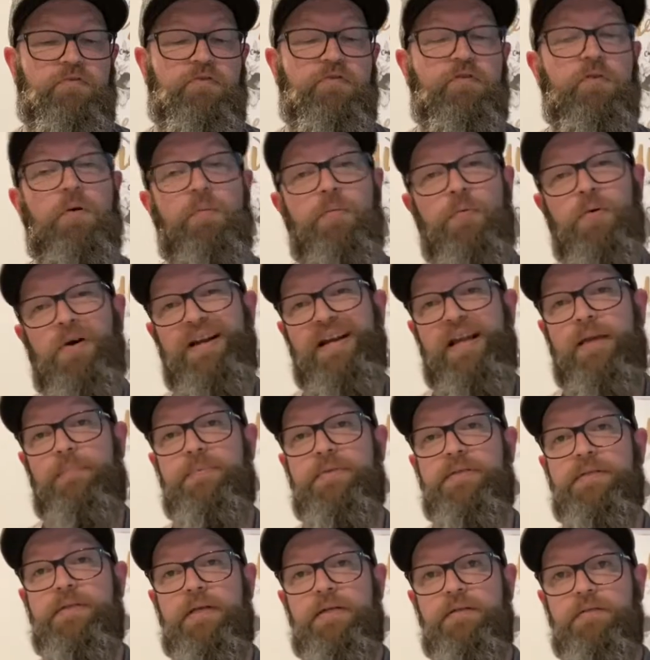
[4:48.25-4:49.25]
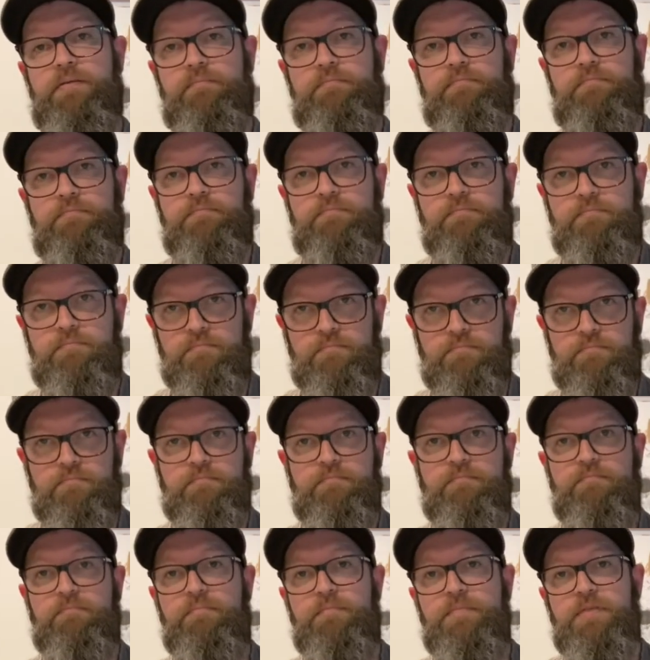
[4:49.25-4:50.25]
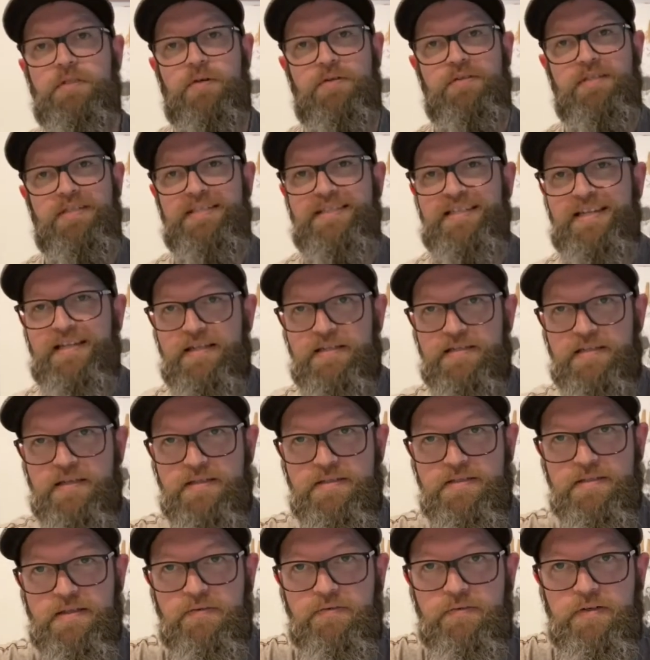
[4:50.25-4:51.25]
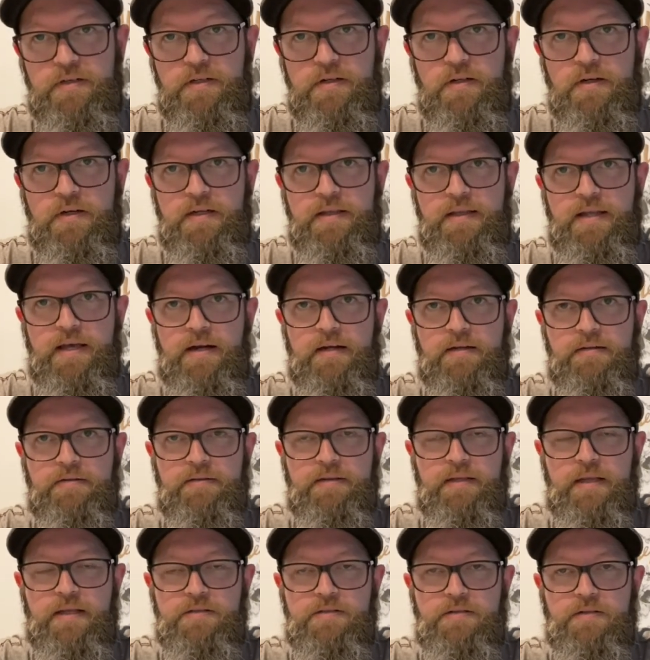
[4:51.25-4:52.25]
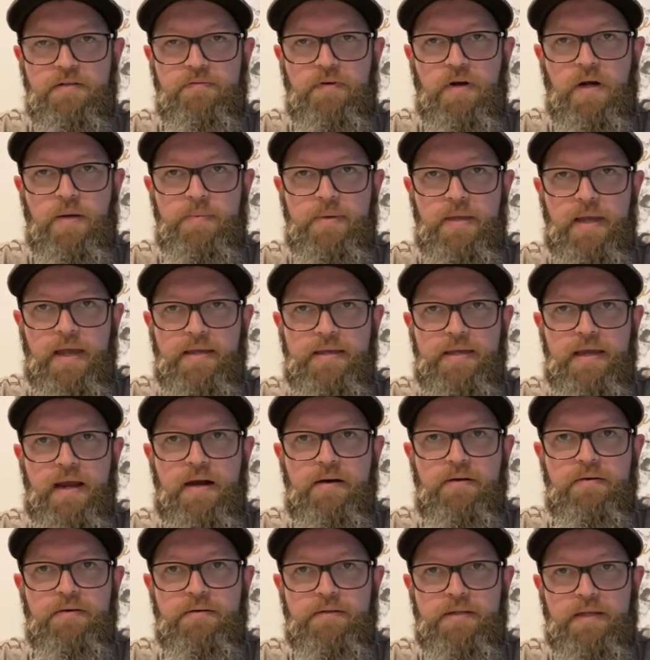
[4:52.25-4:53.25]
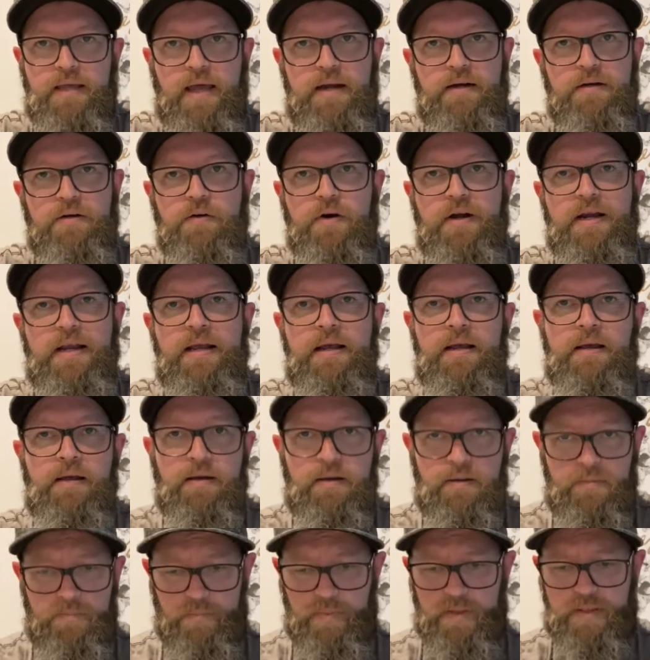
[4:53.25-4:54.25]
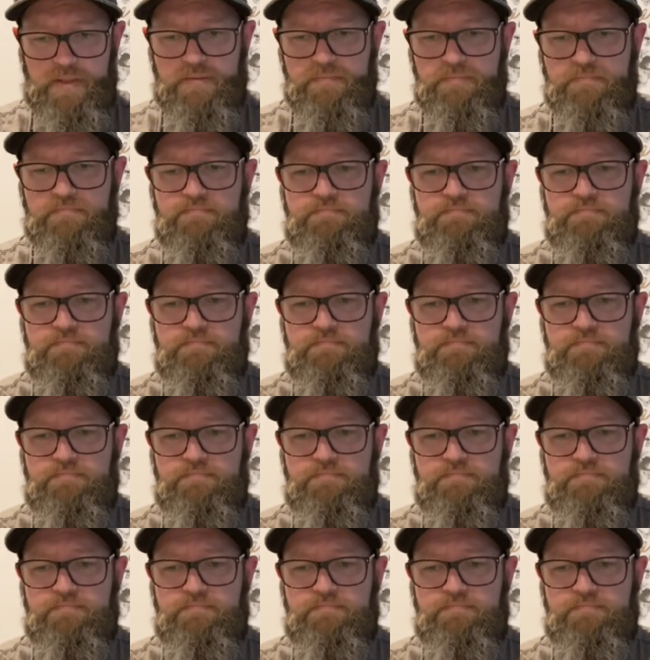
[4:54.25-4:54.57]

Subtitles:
4.8%, so as I said, it's definitely not in that sort of IPA category, but